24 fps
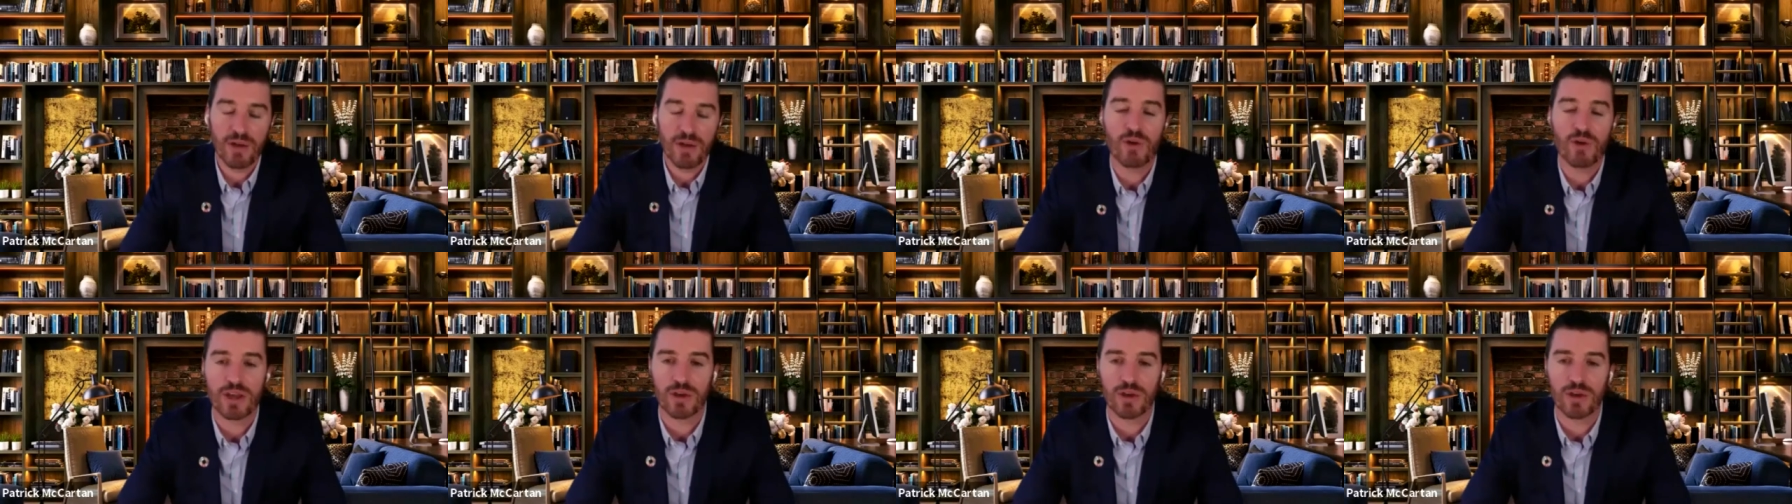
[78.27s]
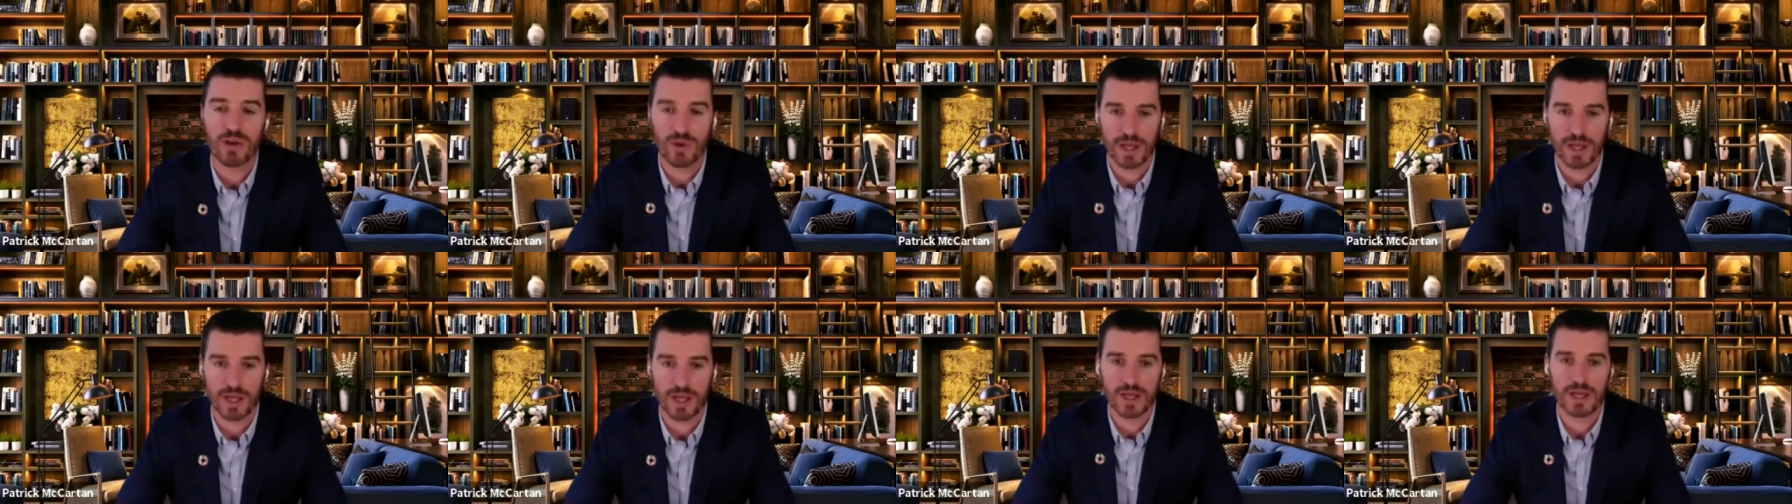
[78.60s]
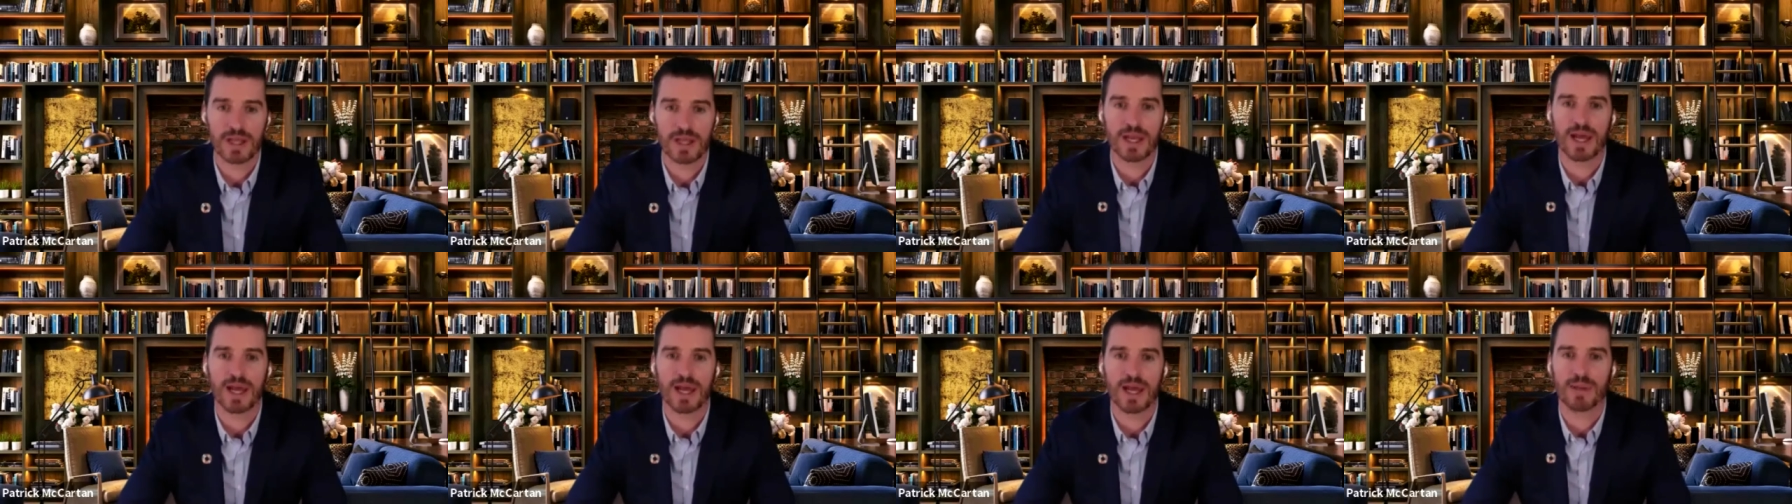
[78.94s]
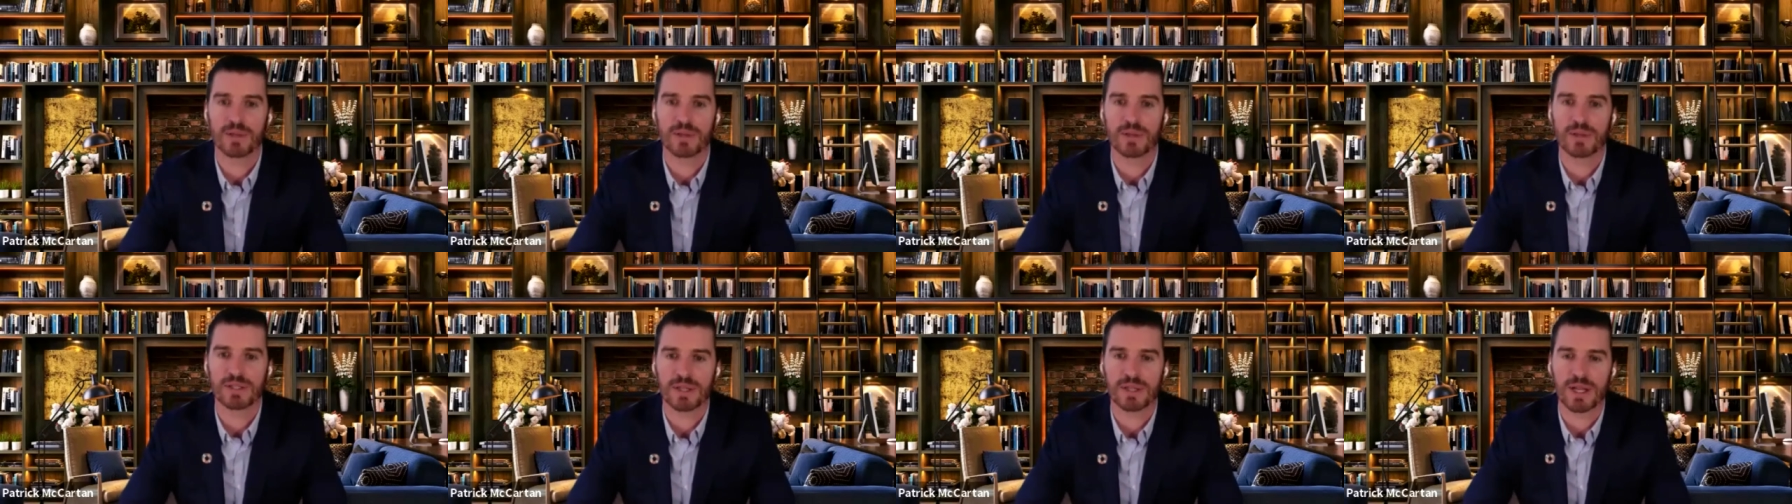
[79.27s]
regulate
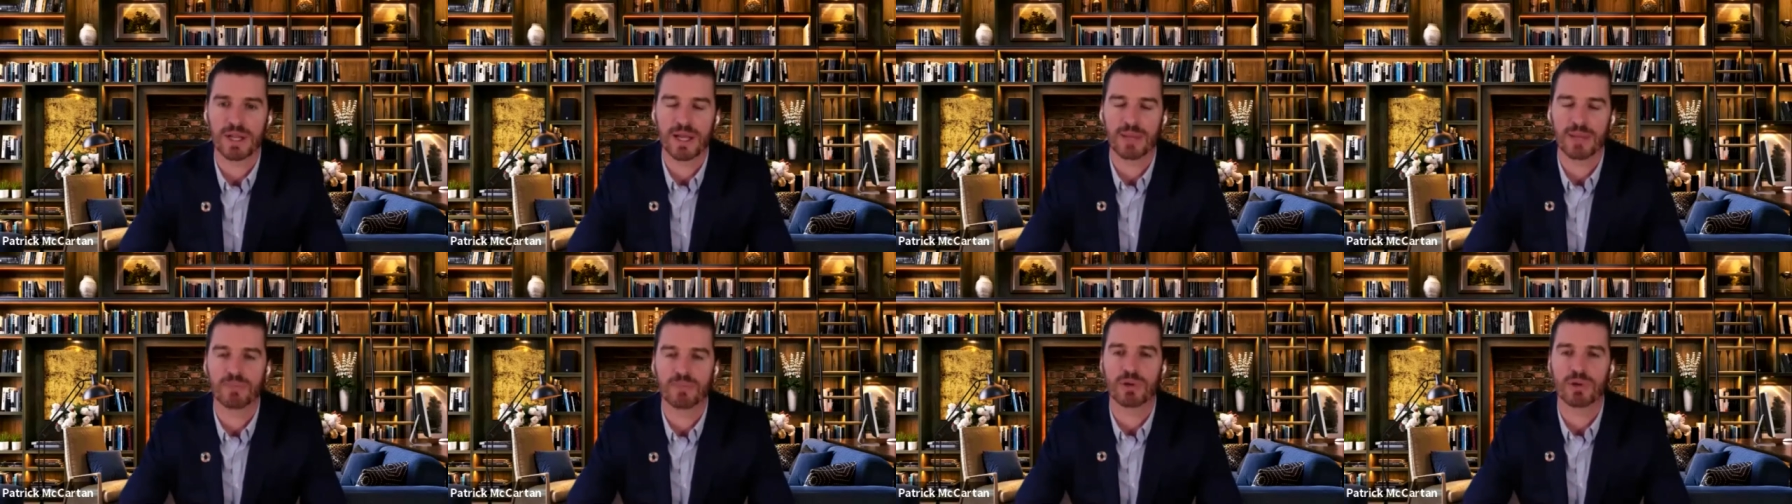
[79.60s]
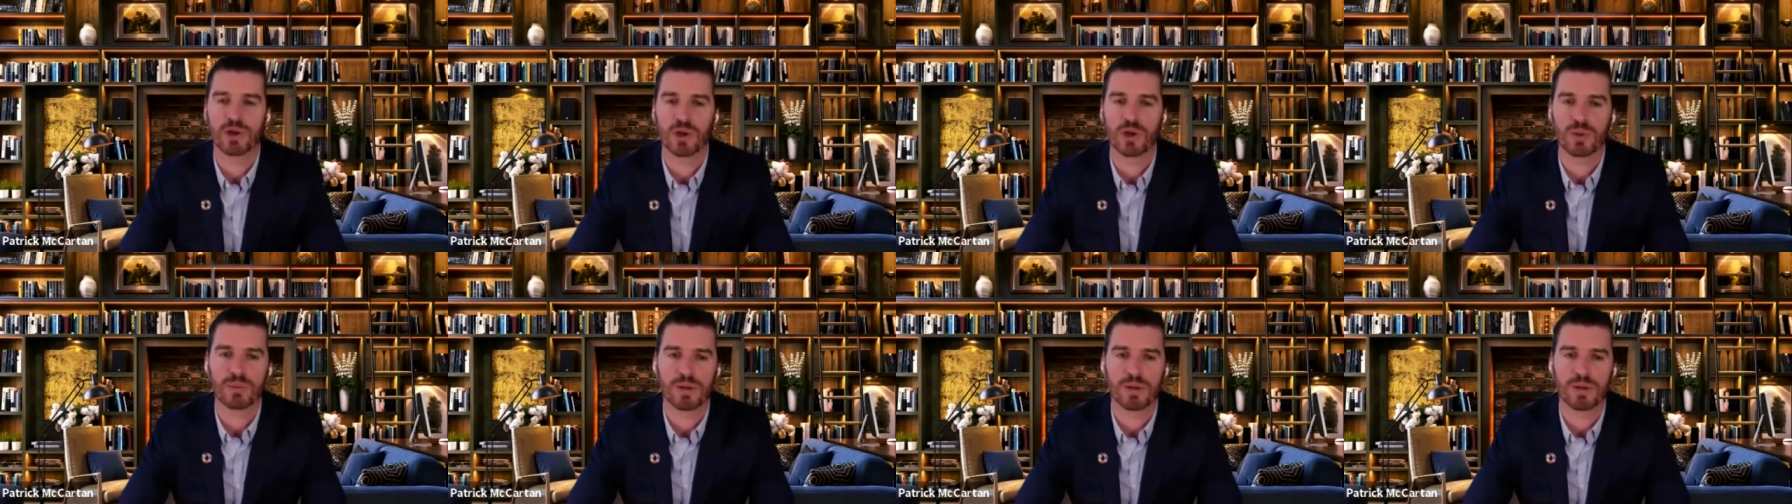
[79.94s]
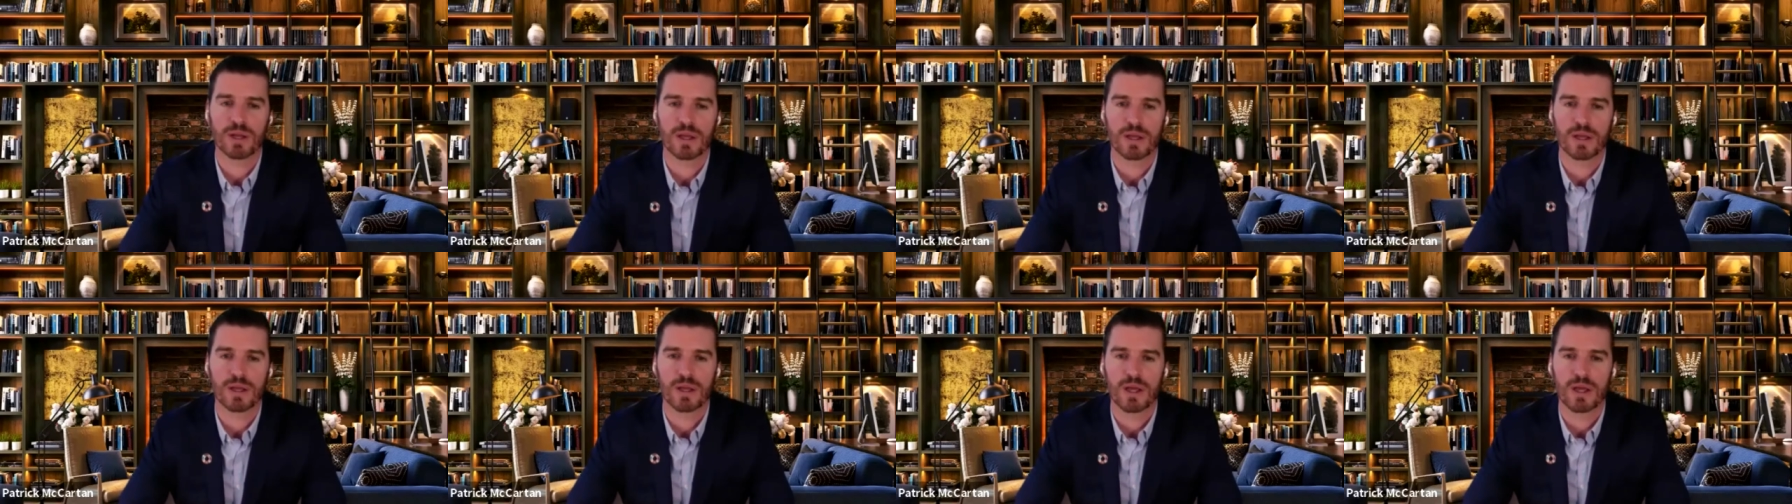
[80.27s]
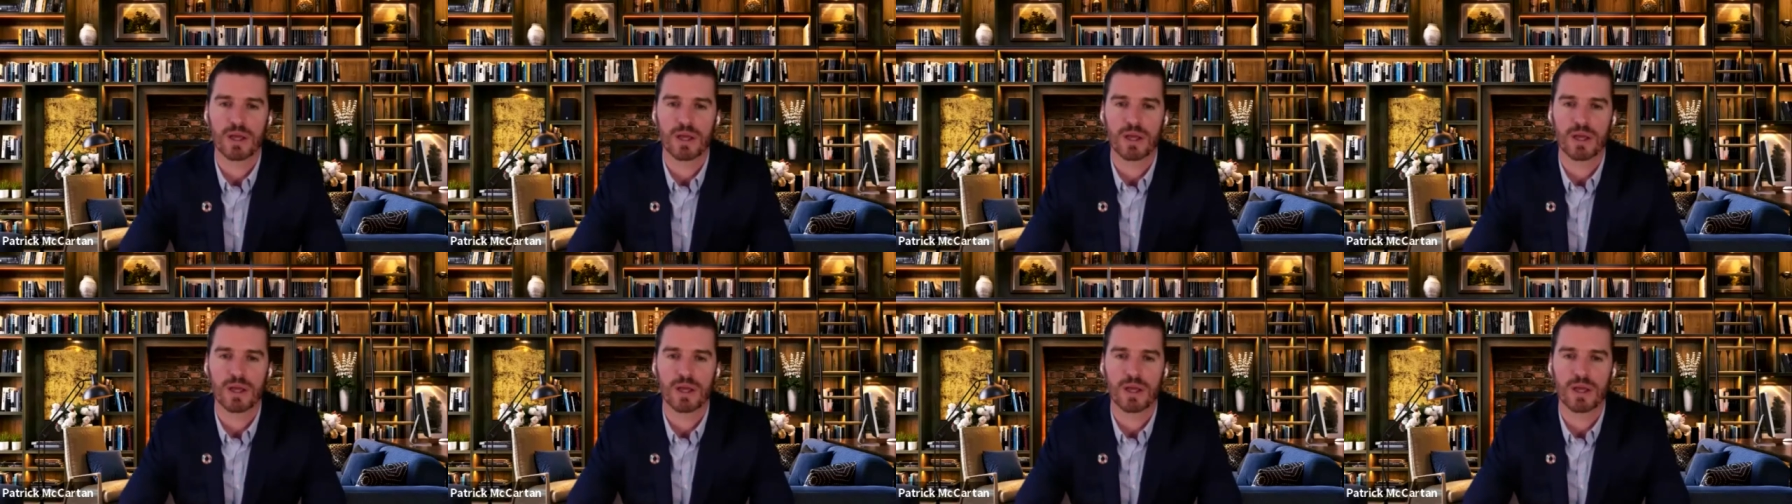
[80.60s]
cannabis and hemp globally